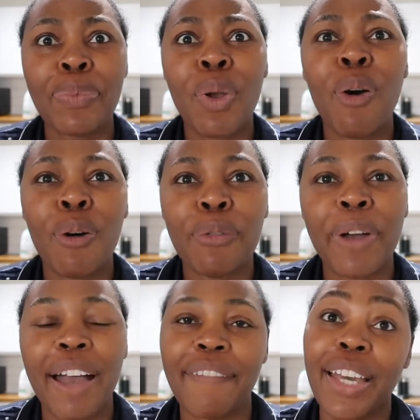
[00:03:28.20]
of
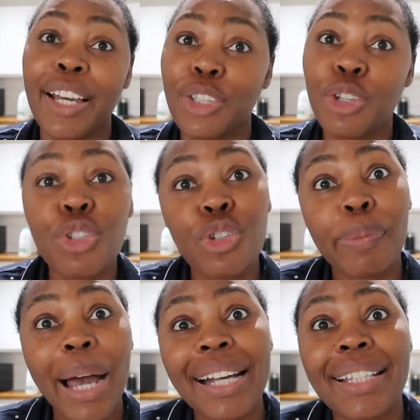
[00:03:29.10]
having a YouTube
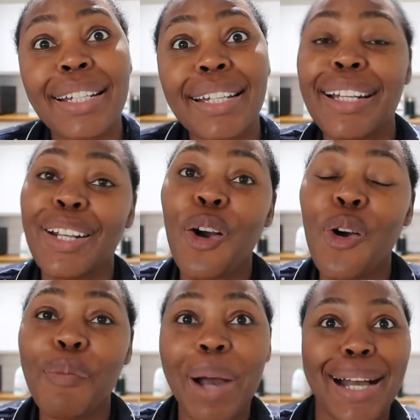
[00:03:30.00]
accent and a
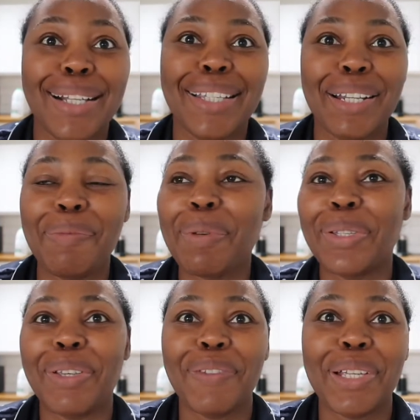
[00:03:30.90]
home accent
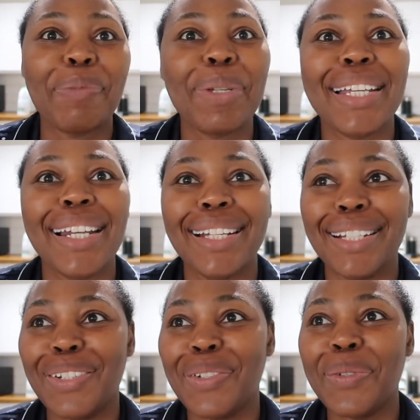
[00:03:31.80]
because I've just been telling her
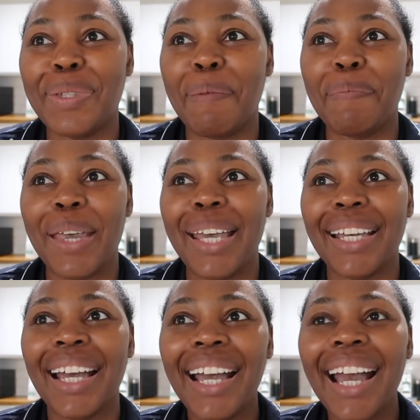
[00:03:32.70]
to do something.
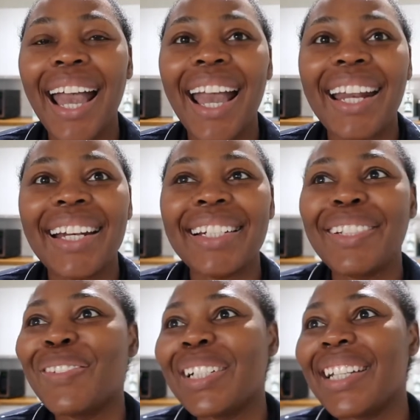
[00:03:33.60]
And
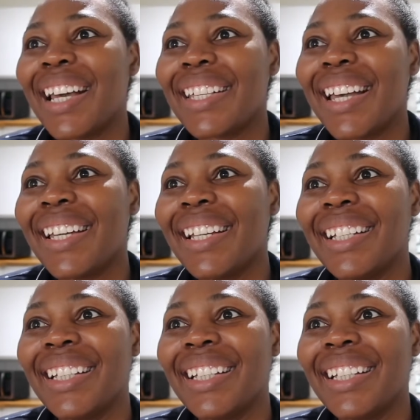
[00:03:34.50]
what did I say?